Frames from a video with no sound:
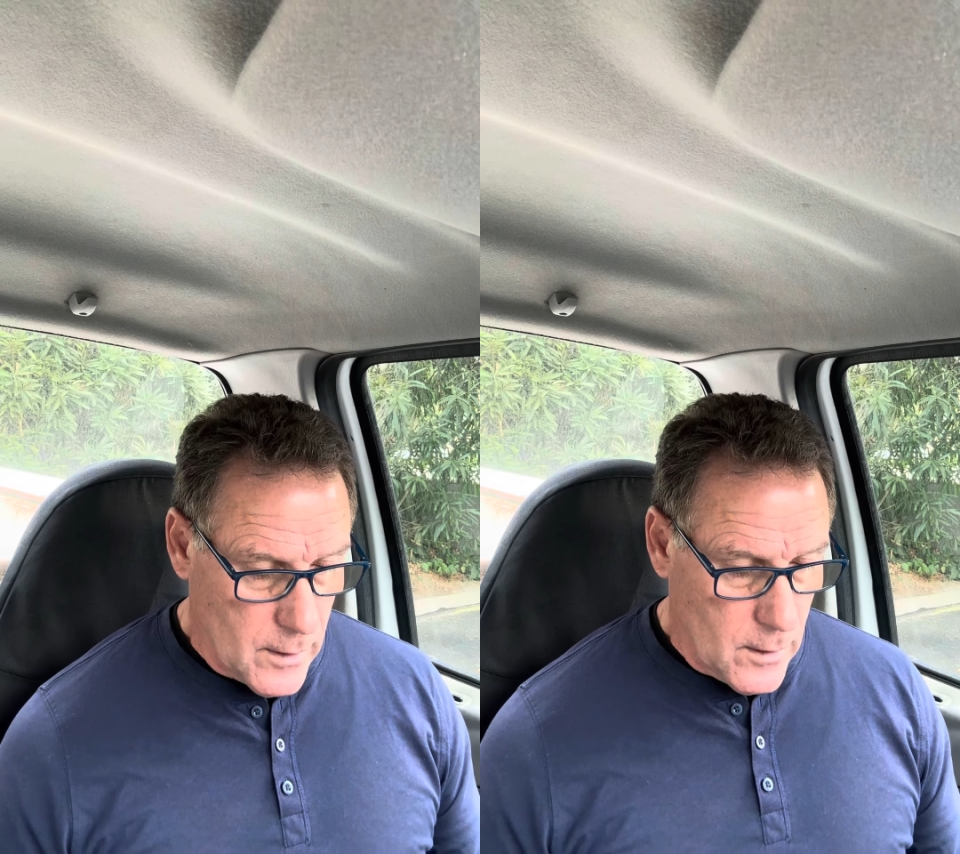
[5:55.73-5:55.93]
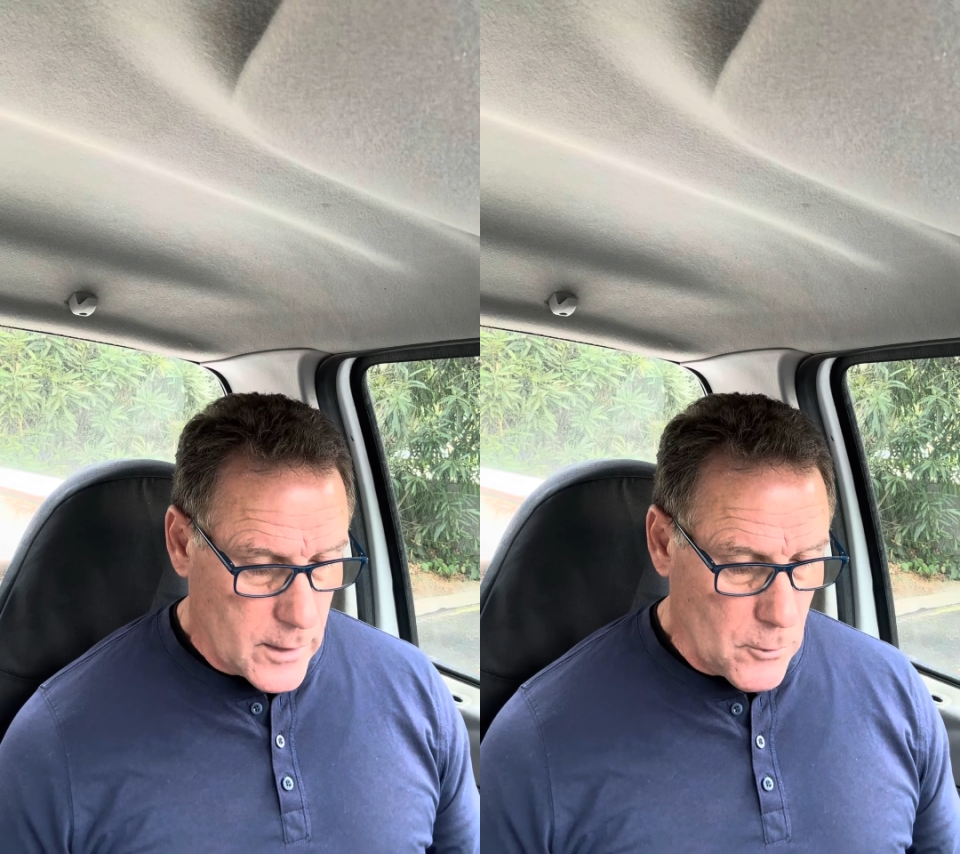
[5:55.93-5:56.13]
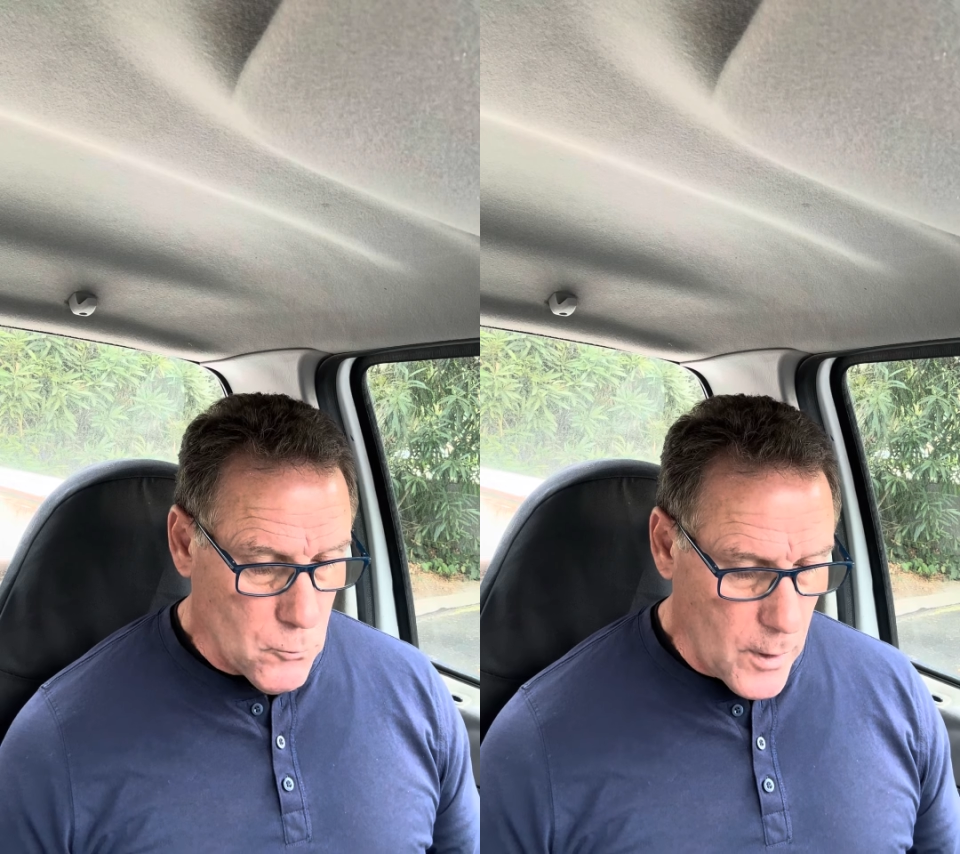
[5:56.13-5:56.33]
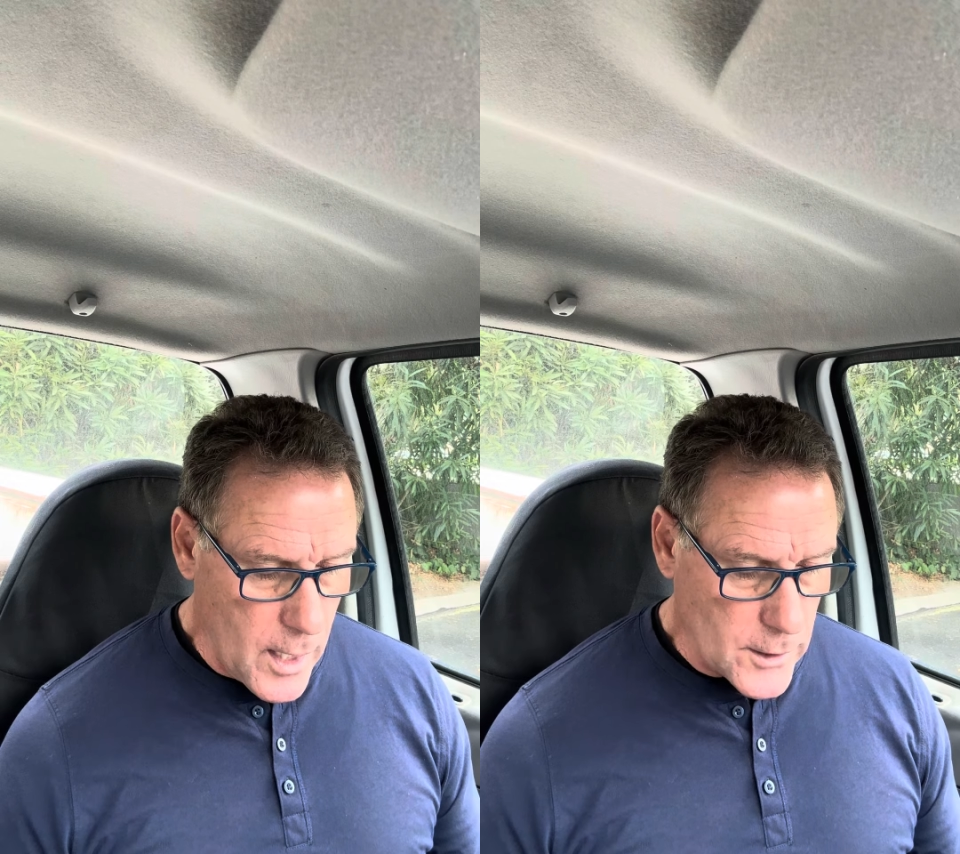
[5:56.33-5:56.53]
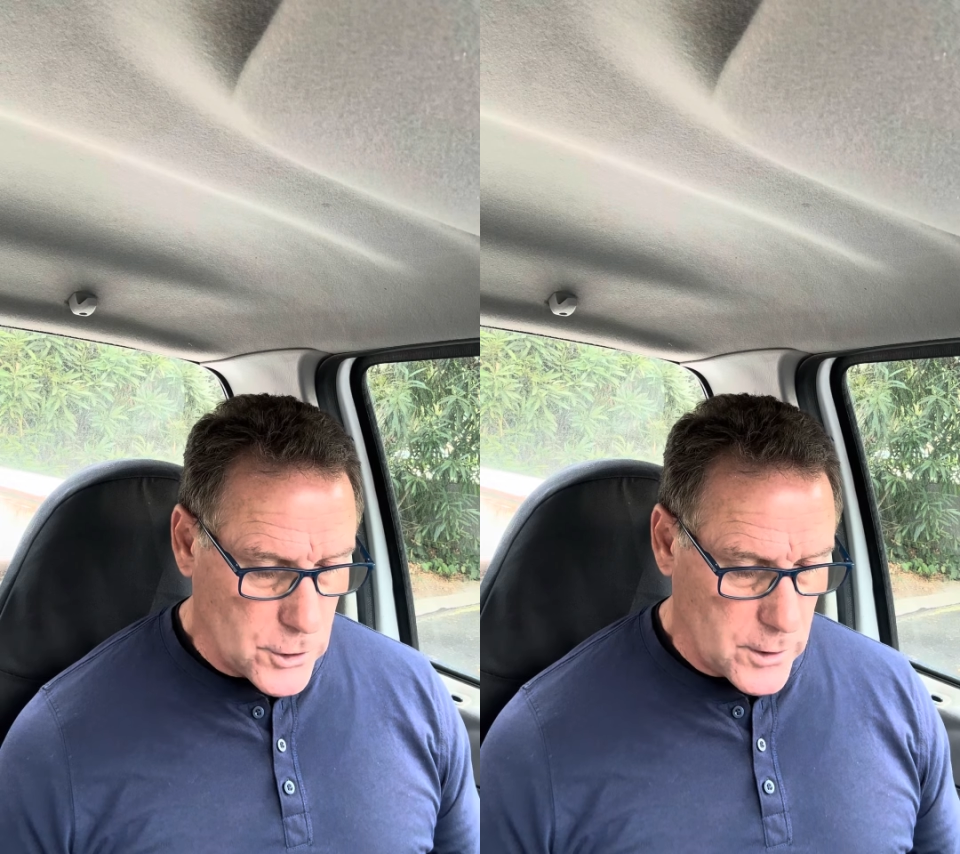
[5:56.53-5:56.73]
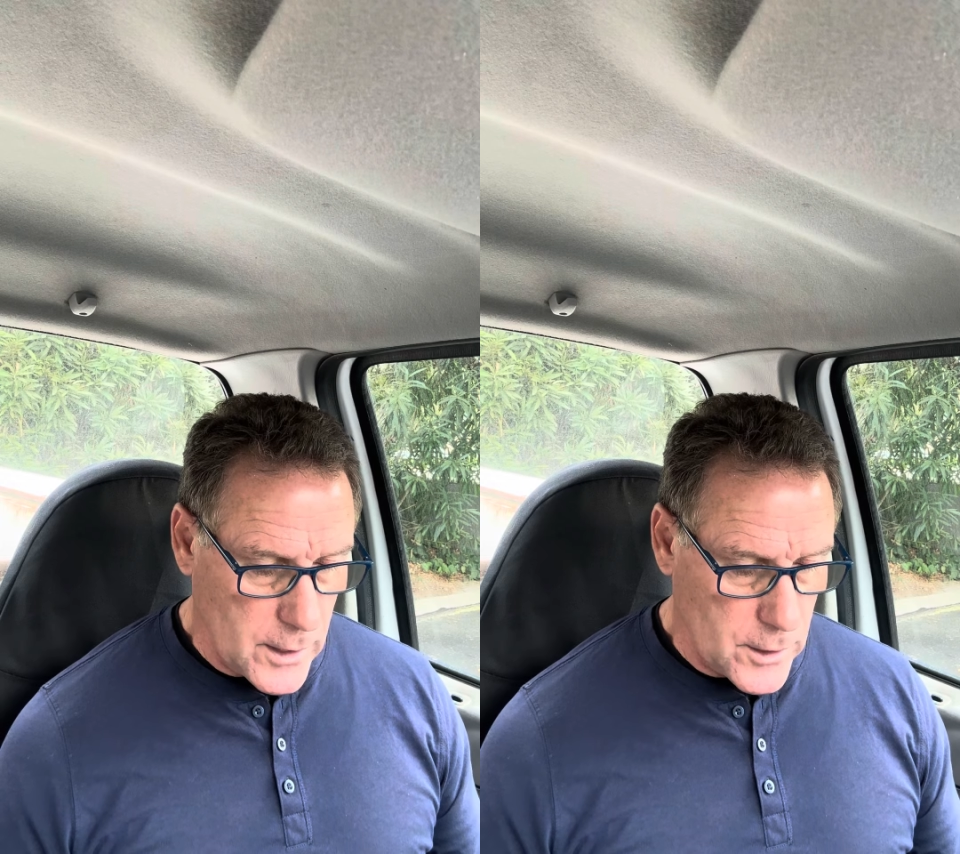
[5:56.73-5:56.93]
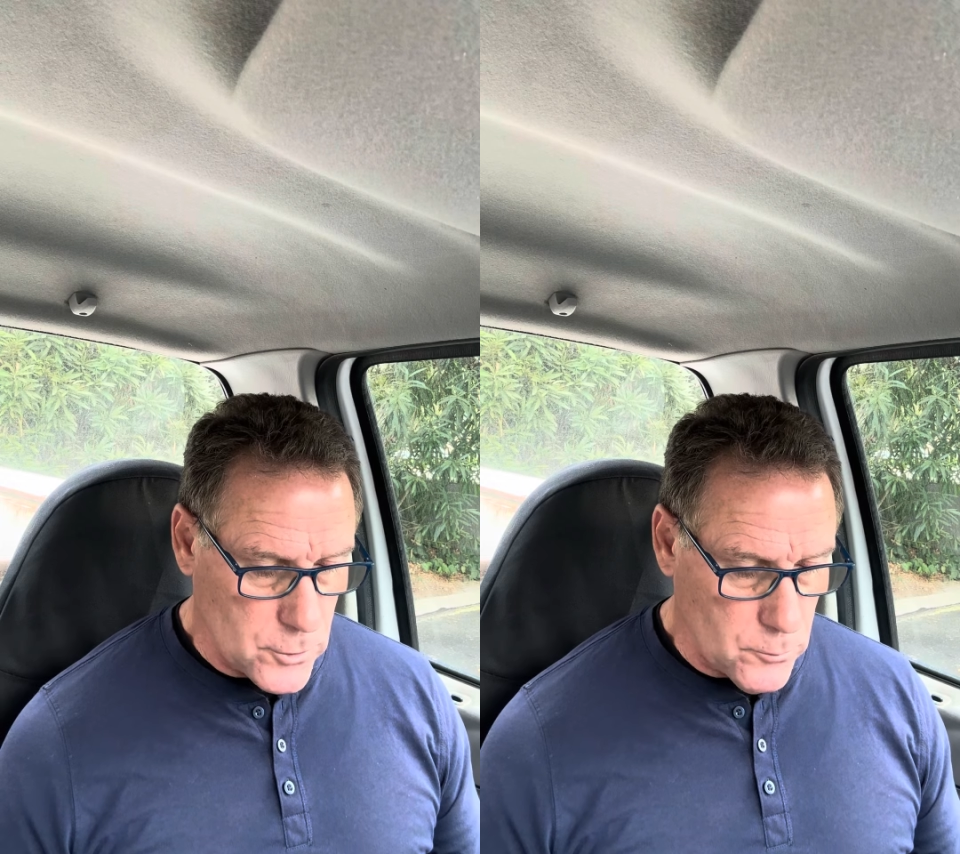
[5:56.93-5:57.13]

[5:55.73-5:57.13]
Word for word: Okay, Rosh is